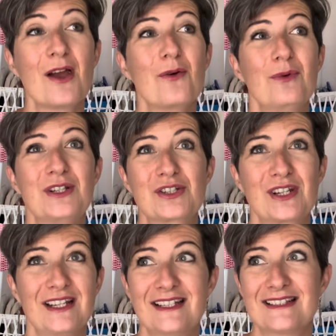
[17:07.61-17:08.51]
which
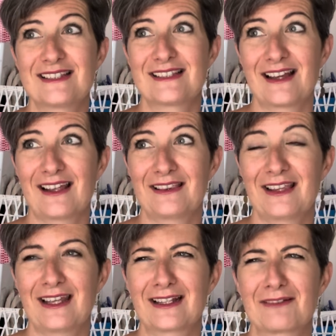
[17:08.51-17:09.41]
is, I
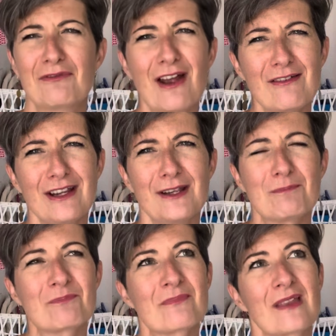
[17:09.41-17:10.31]
think, very...